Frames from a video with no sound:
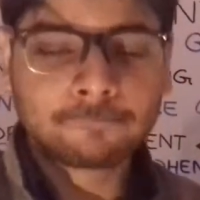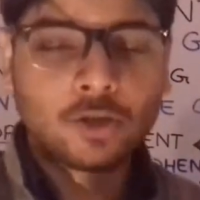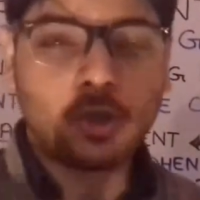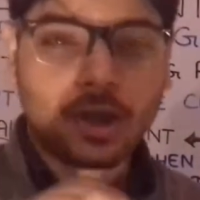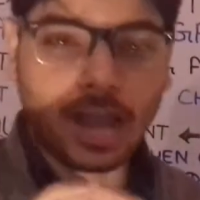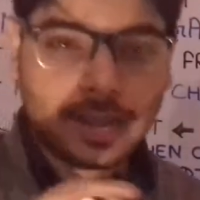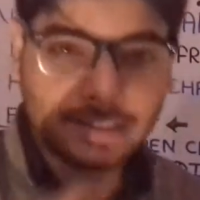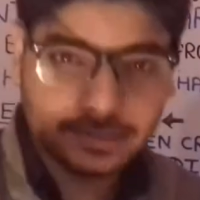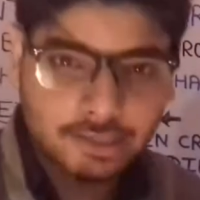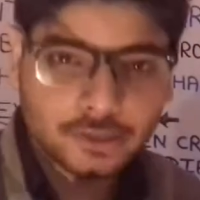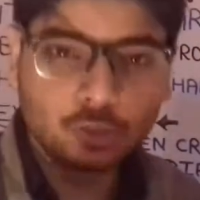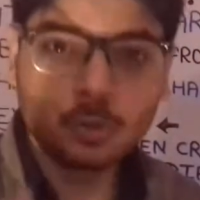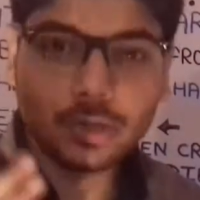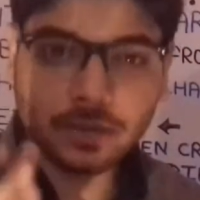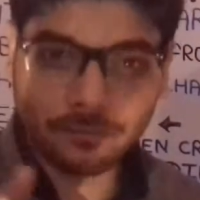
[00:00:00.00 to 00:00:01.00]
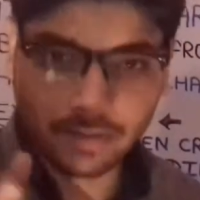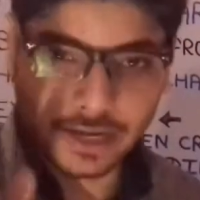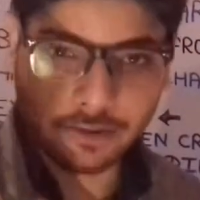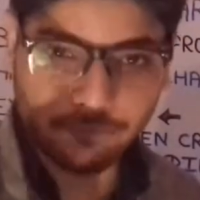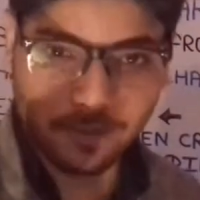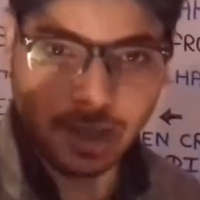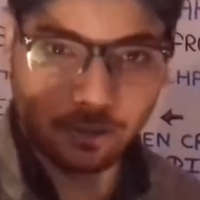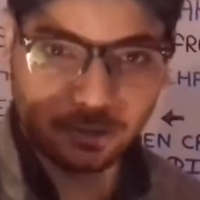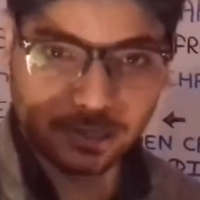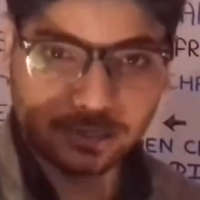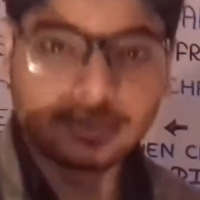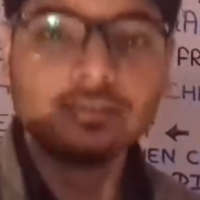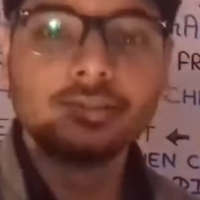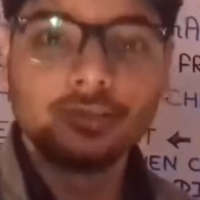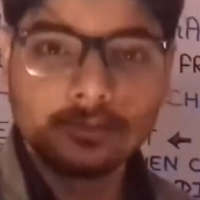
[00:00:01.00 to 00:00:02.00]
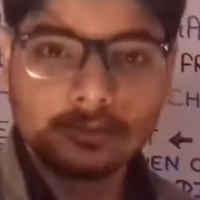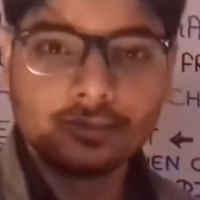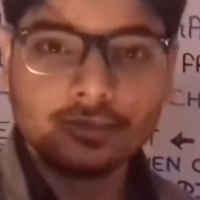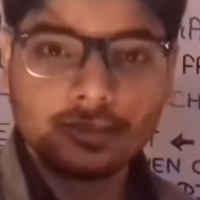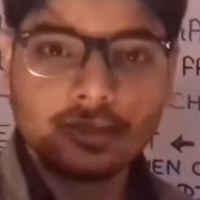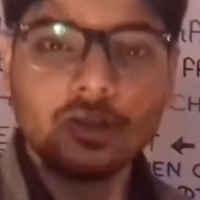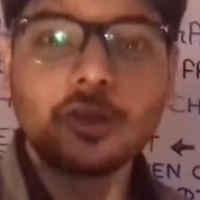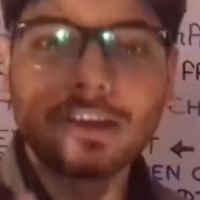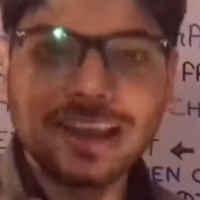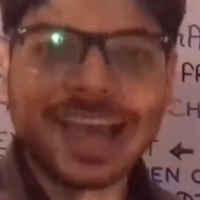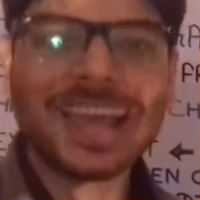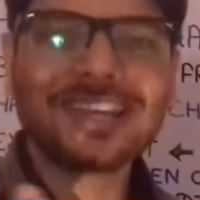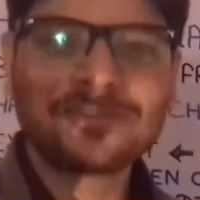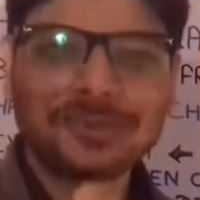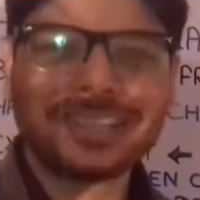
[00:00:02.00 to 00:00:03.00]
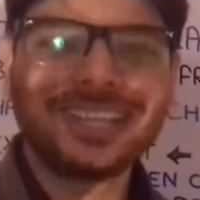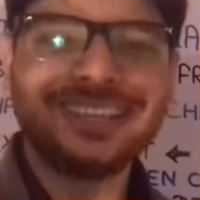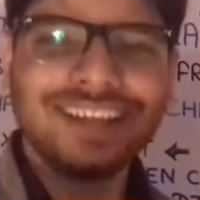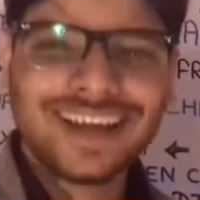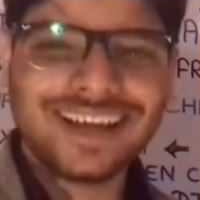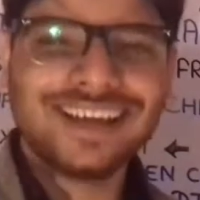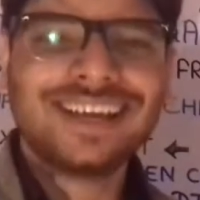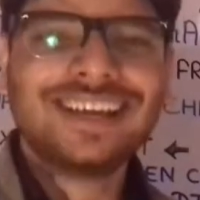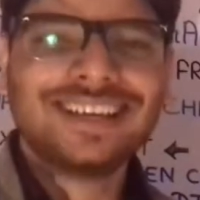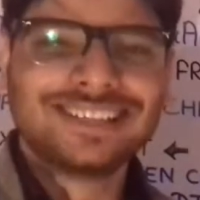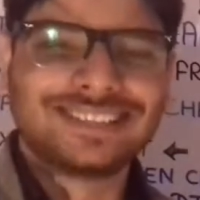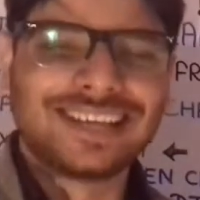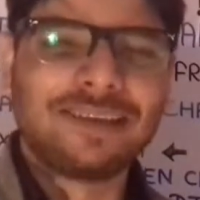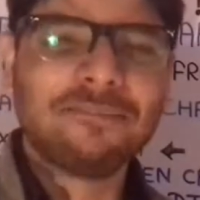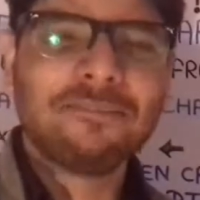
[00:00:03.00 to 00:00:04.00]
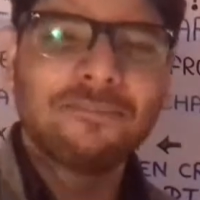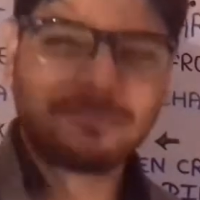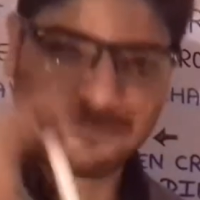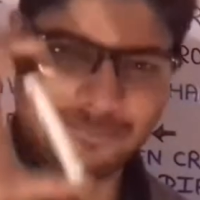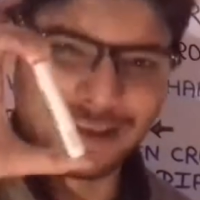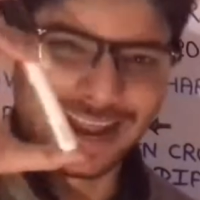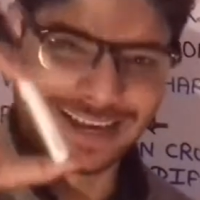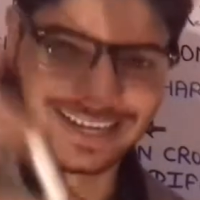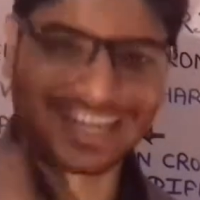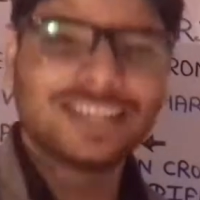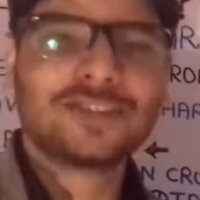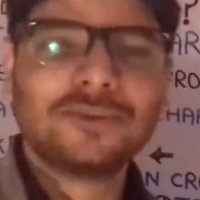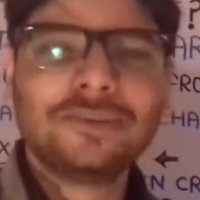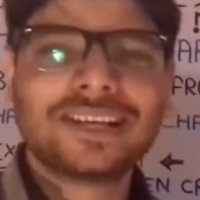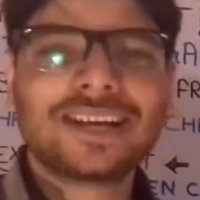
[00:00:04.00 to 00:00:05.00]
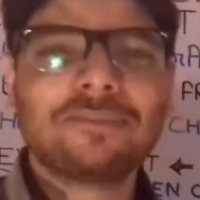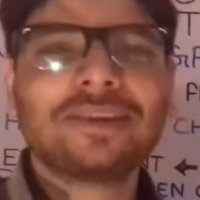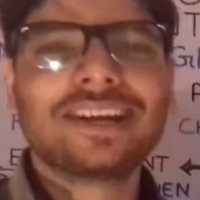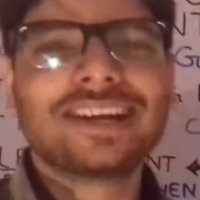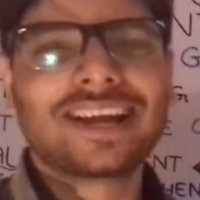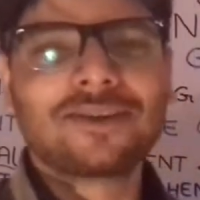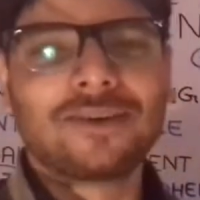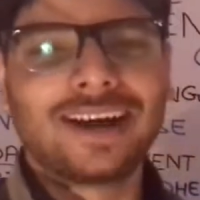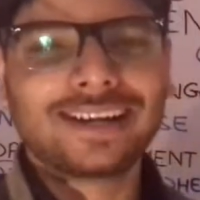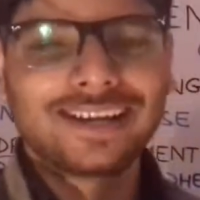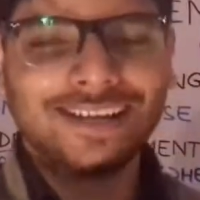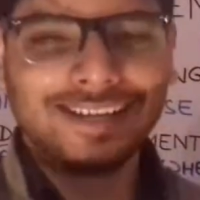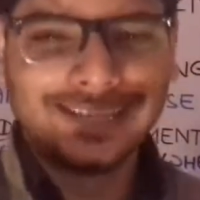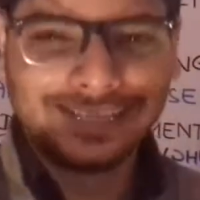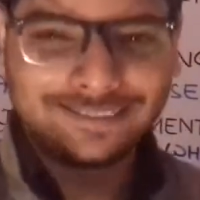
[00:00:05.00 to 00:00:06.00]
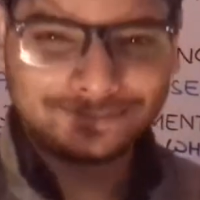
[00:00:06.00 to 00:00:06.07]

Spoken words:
Or either the two different flowers localized within the same plant. It will be coming under what?